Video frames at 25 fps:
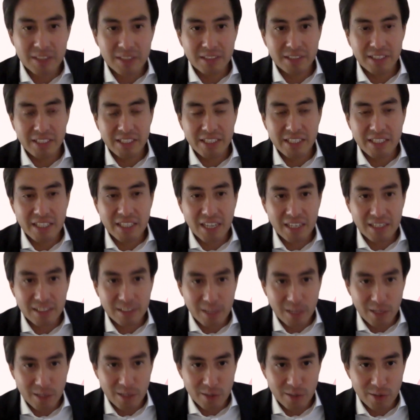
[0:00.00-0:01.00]

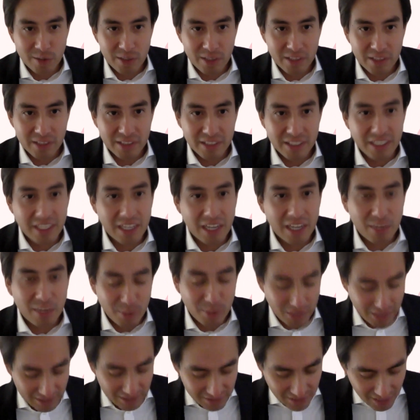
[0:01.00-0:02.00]
digitalization and
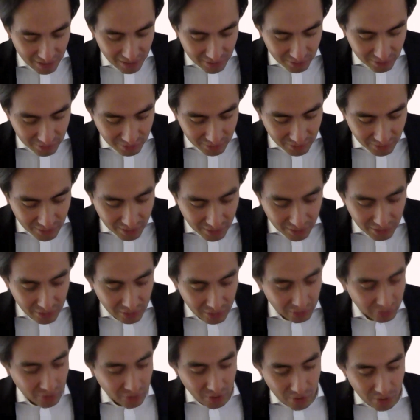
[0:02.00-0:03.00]
decarbonization.
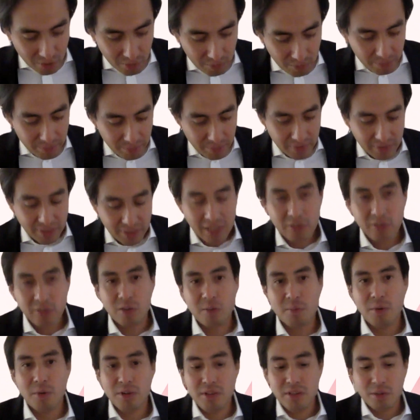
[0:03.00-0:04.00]
So thanks
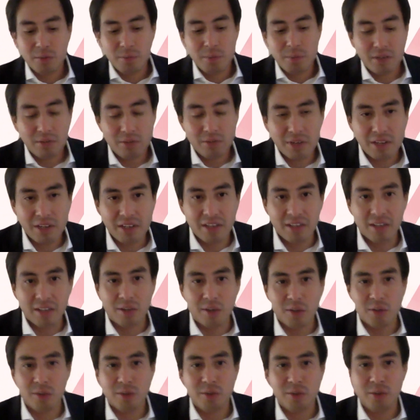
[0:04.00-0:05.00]
so much. It's been really
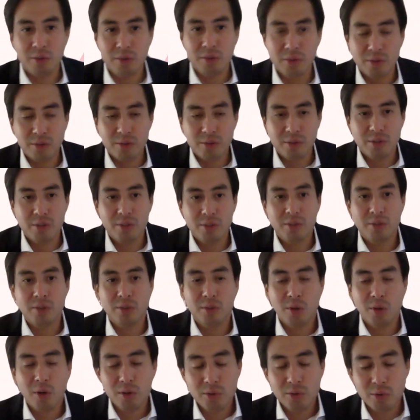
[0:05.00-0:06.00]
good to
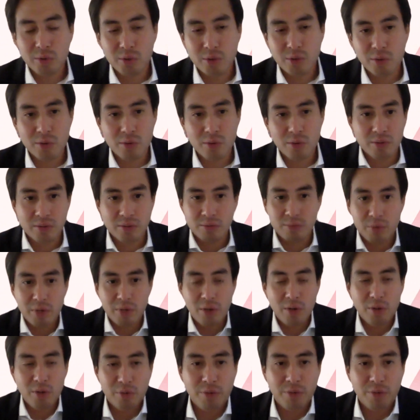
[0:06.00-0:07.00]
talk to you. We
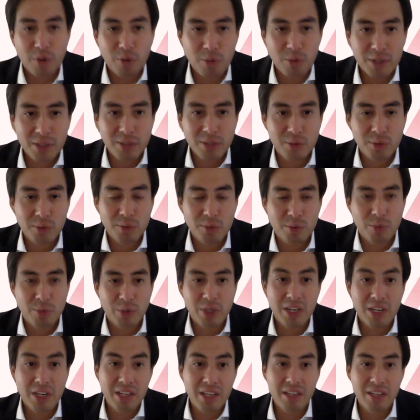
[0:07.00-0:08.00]
look forward to
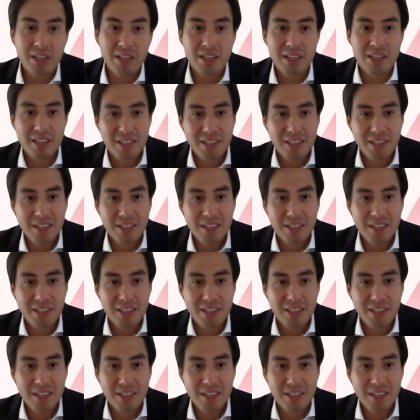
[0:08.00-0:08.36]
reading